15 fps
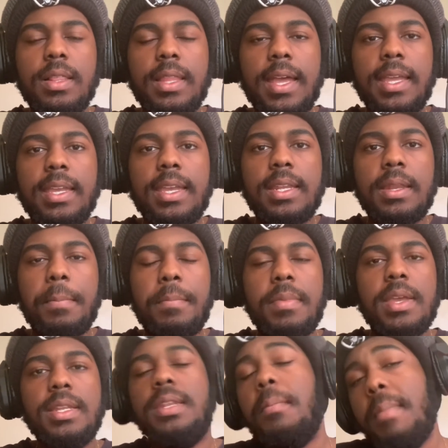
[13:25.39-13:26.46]
like in
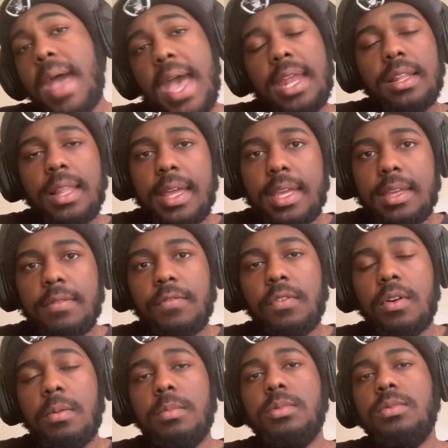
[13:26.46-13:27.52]
the bad light
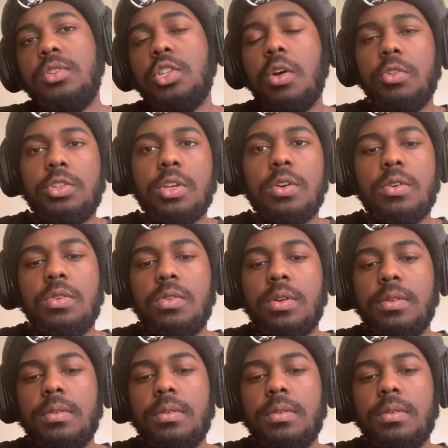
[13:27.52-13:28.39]
from Shoto,